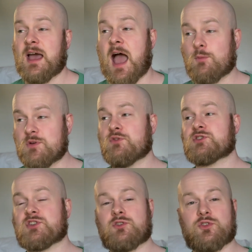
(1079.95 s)
And we've
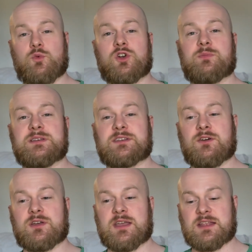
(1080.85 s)
also got the Wallabies
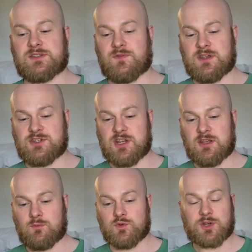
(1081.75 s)
going against
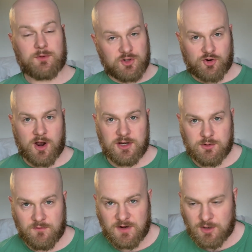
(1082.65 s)
Fiji, which I'm going to try and
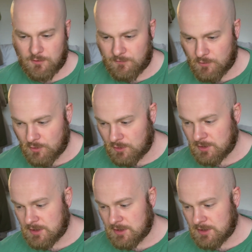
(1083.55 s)
do a video for.